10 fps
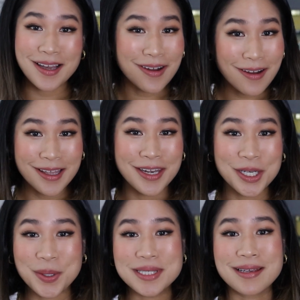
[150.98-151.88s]
all I
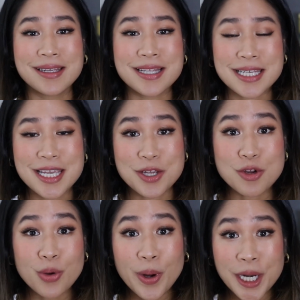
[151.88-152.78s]
know is that it's
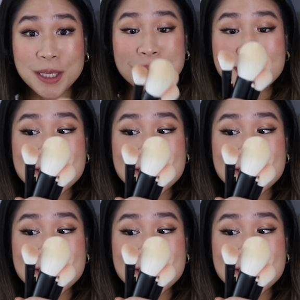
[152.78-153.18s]
incredibly